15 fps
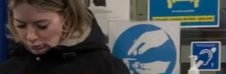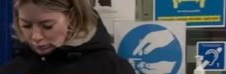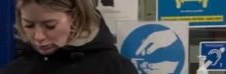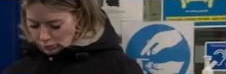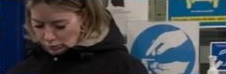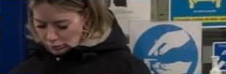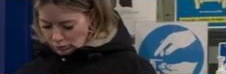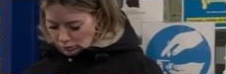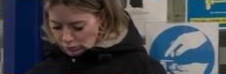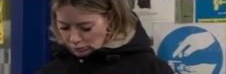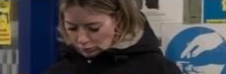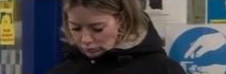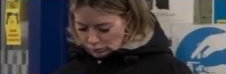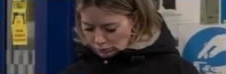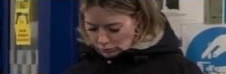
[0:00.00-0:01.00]

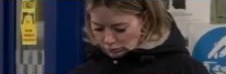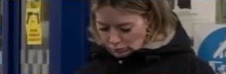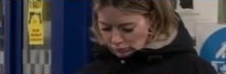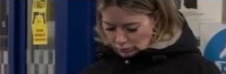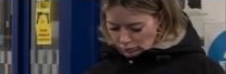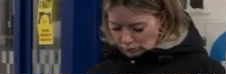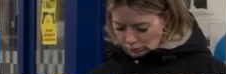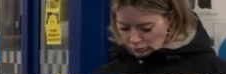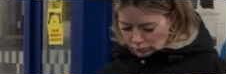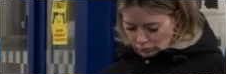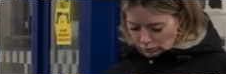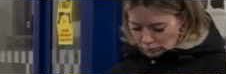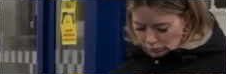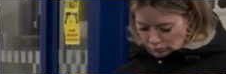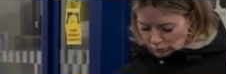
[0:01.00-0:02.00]

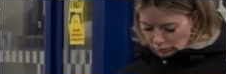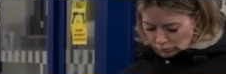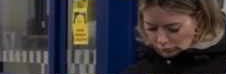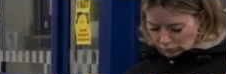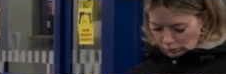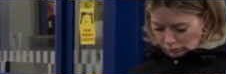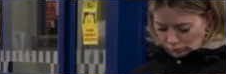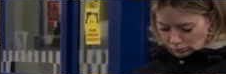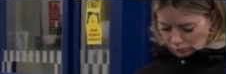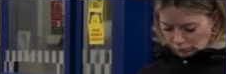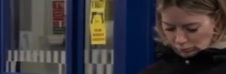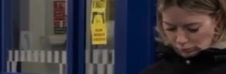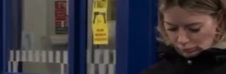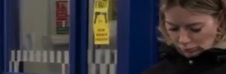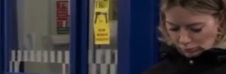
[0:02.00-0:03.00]

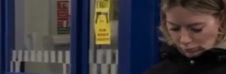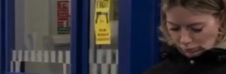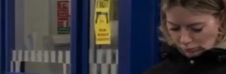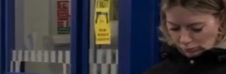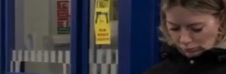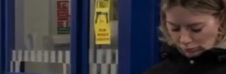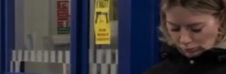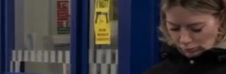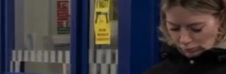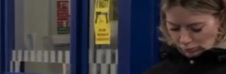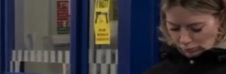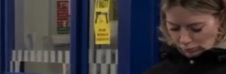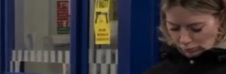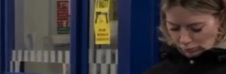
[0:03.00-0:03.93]
Nobody speaks.